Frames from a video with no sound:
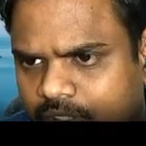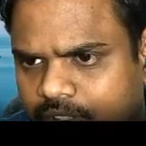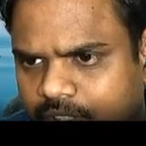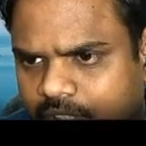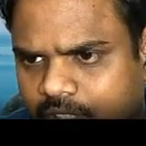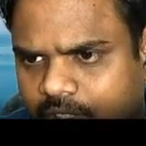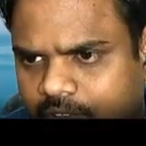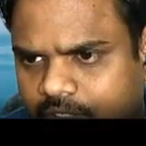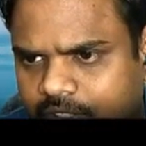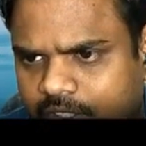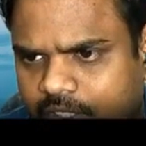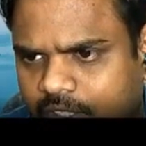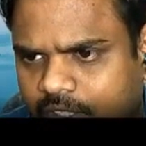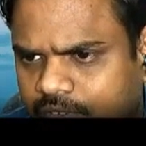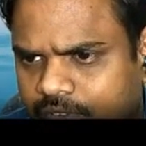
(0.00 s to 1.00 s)

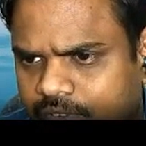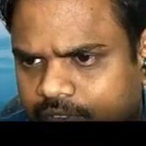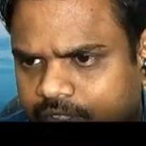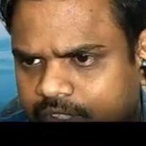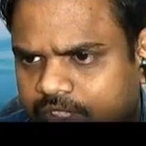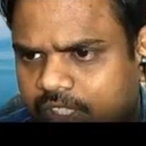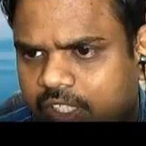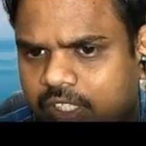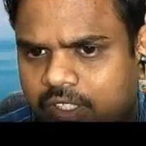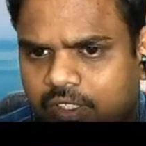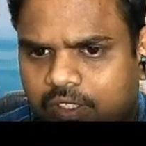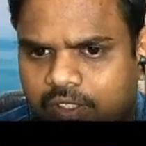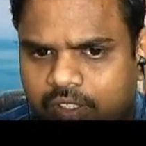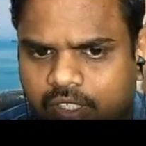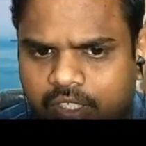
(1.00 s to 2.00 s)
equation of state.
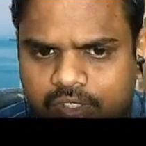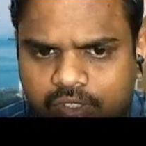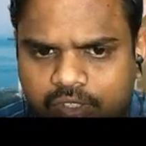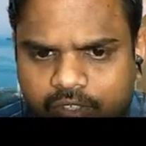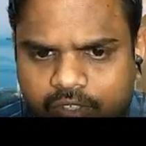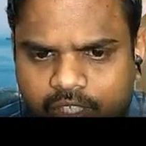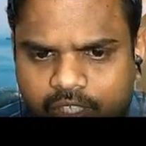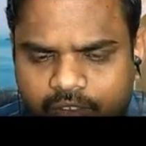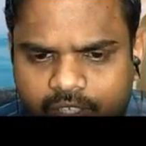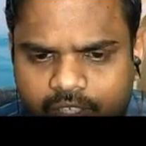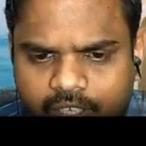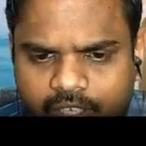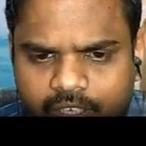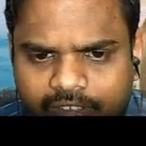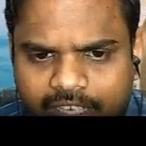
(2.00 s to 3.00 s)
Okay, so where
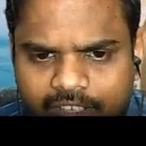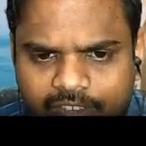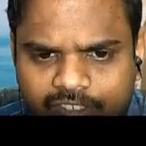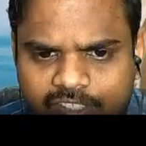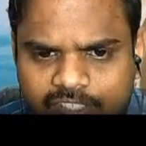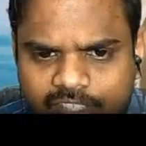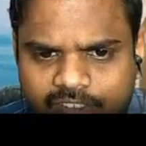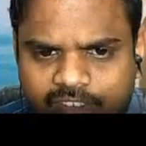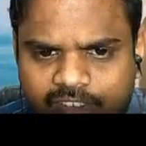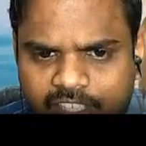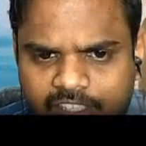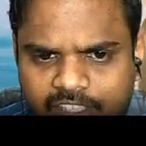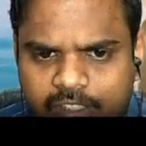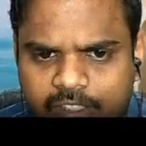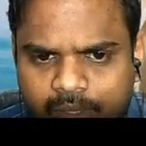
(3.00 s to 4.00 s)
A value is given
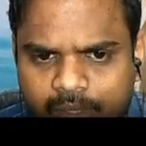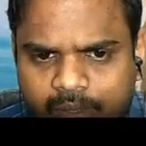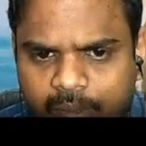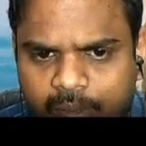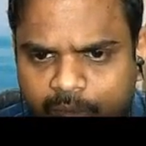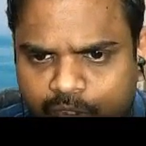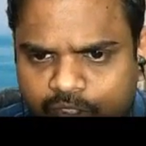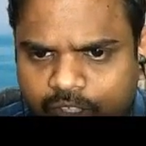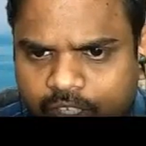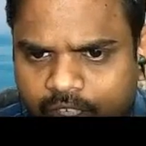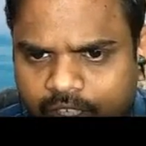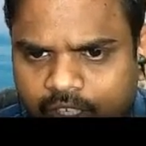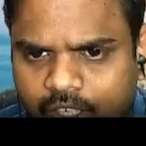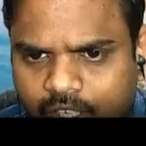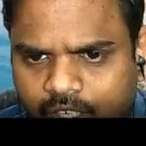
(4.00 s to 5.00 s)
in this problem,
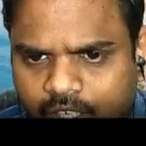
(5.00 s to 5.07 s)
usually